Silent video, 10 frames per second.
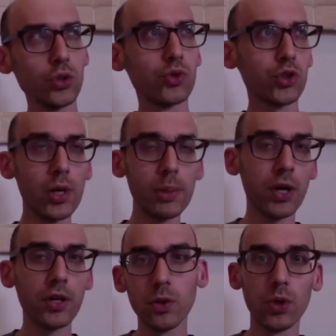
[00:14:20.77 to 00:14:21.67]
you
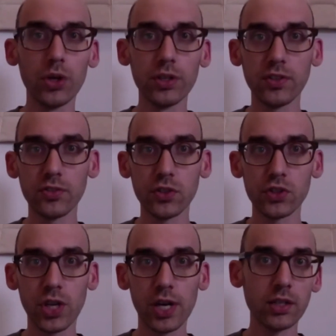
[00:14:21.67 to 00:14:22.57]
trip on the words as
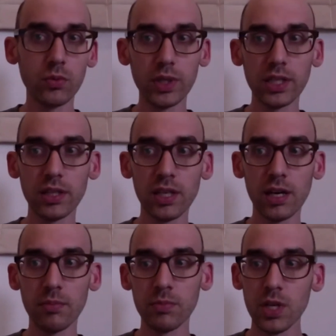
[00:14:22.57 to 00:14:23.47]
you're trying to read
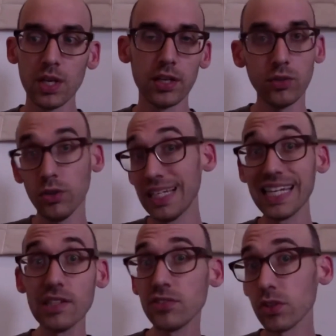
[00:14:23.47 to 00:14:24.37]
them? Is there
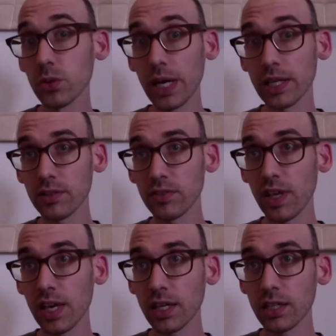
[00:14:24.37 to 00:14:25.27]
an easier way to
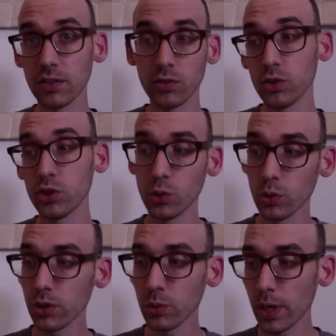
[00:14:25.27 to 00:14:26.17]
say it? Is there a
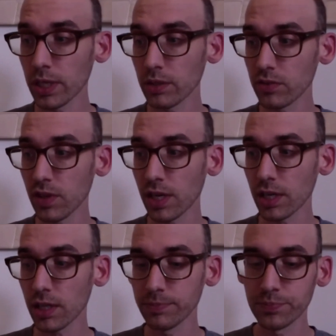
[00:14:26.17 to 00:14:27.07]
shorter way to
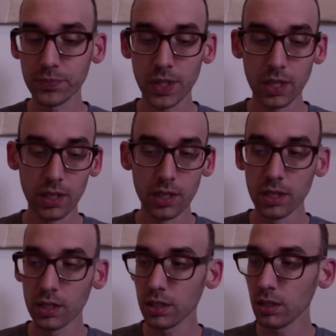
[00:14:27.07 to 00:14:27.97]
say it?
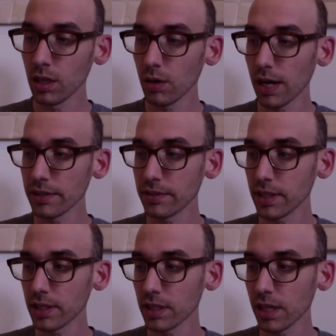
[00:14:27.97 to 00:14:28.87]
You know, I
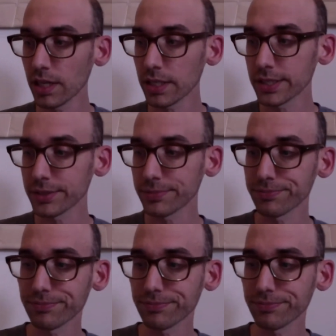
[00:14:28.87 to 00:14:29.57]
think like